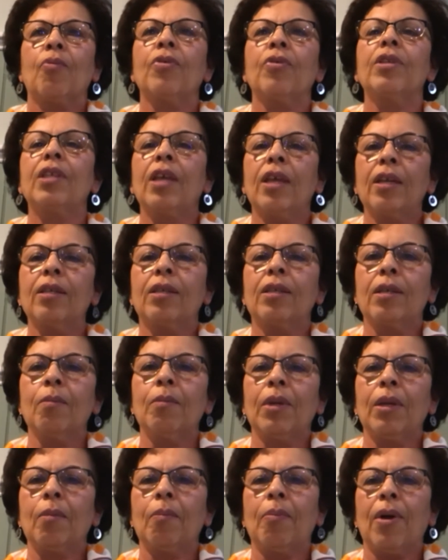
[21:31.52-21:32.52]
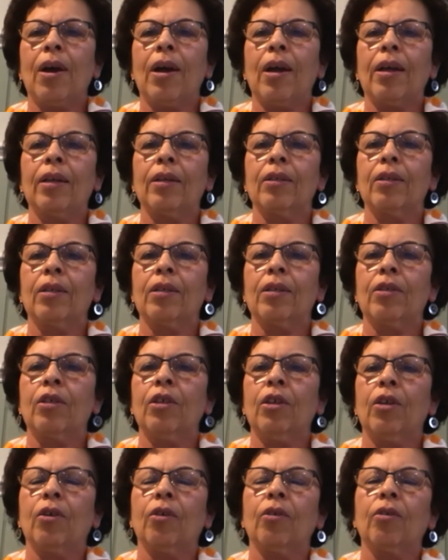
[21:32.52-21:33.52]
presented to me by,
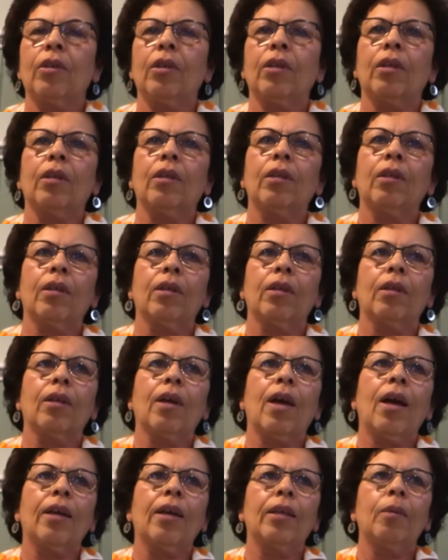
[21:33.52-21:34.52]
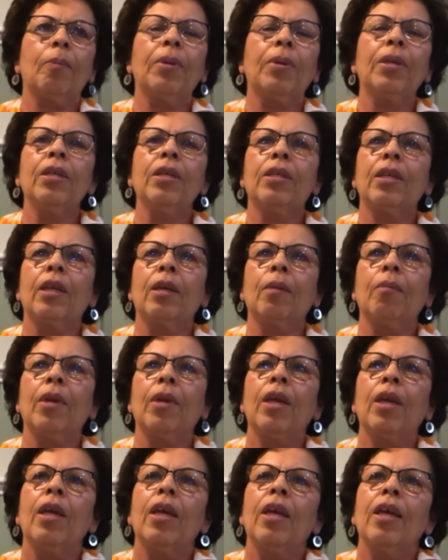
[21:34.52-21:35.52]
the IEP team.
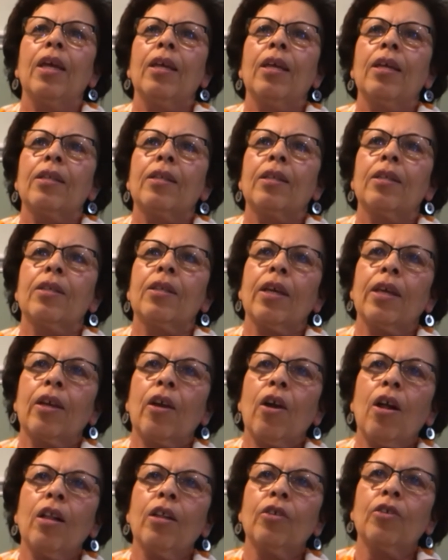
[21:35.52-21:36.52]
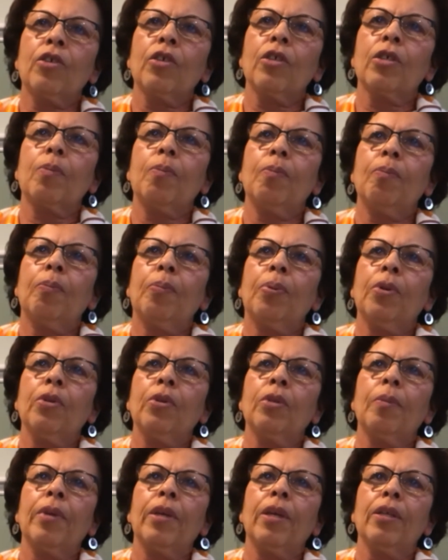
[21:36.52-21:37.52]
The psychologist
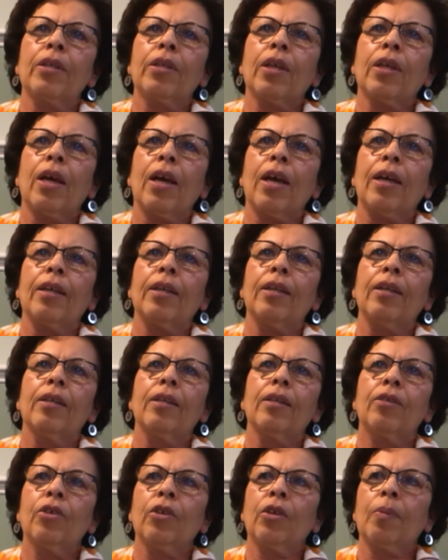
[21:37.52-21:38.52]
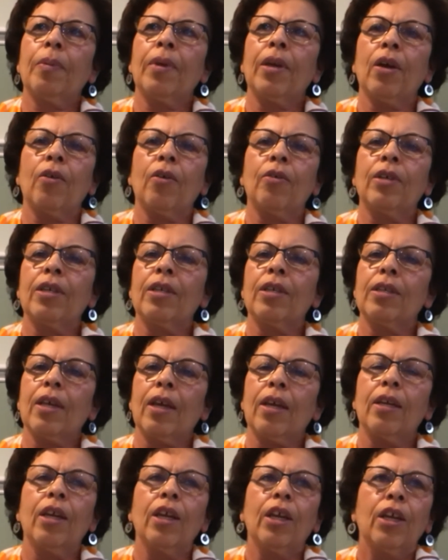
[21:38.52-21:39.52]
pulled me aside, took me out, and he
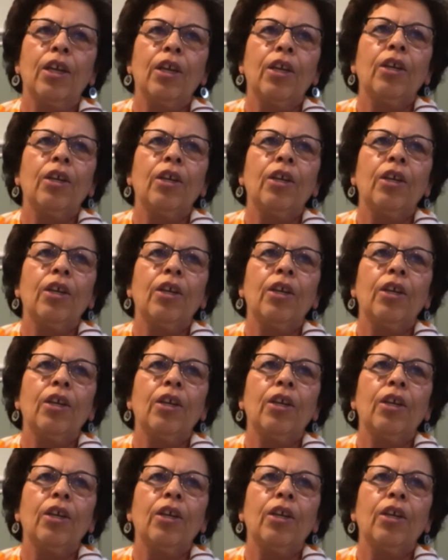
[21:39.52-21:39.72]
said,